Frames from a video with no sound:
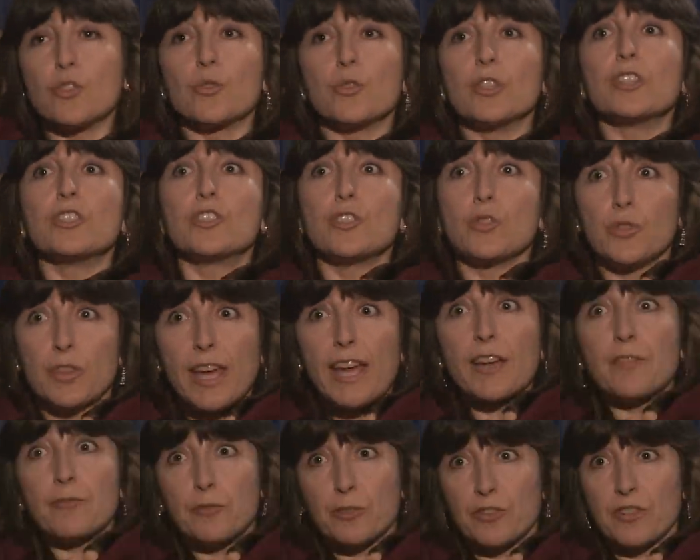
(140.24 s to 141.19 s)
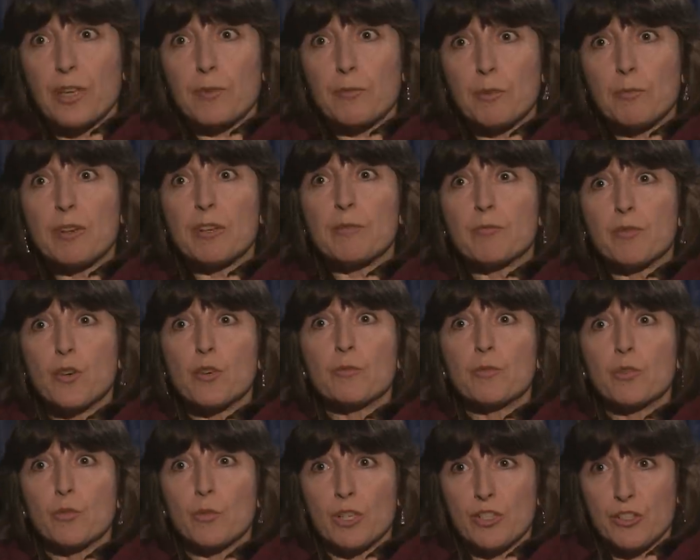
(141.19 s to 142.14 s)
that, for example, might probe
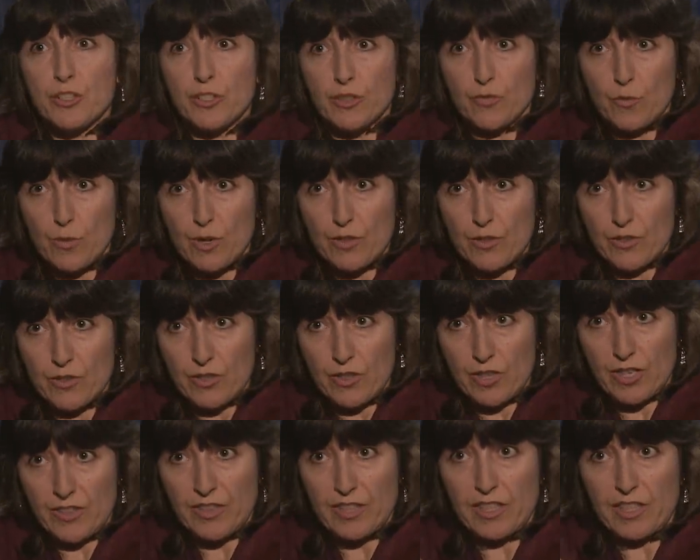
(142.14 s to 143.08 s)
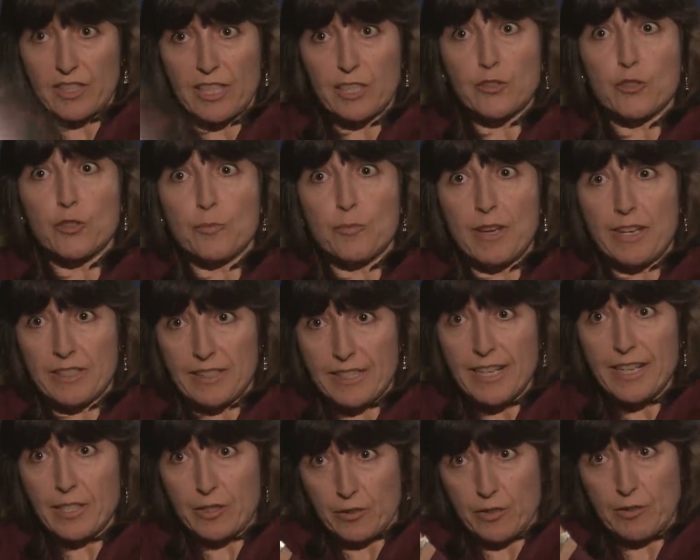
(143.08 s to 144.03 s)
the question of whether or not
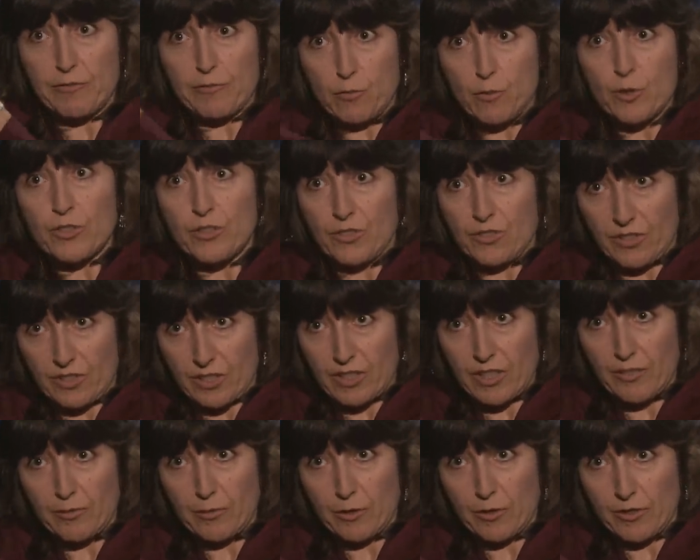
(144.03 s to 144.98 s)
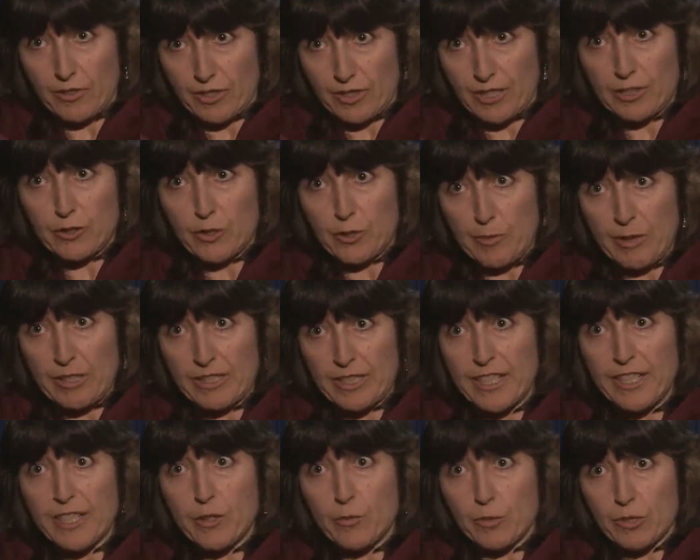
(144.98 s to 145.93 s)
the forces that govern
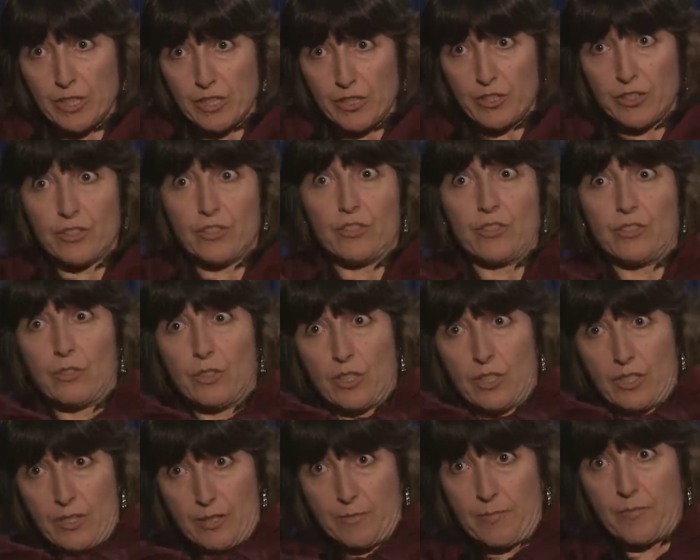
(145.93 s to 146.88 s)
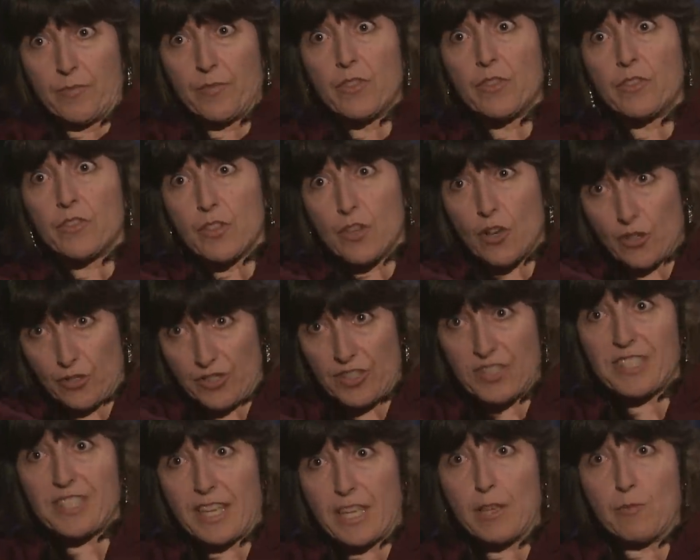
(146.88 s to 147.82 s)
electromagnetic relations are the
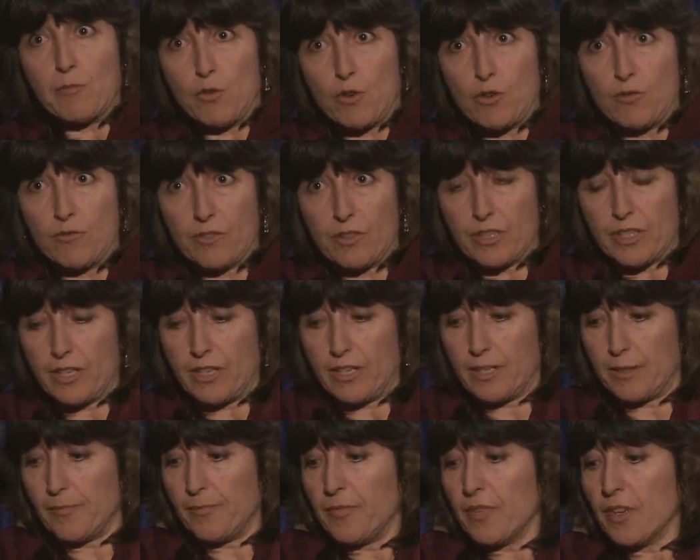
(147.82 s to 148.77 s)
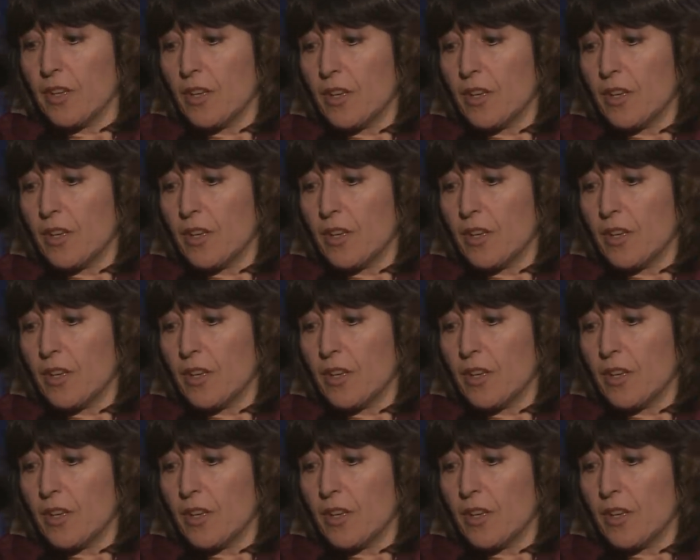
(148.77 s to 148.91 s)
same over time.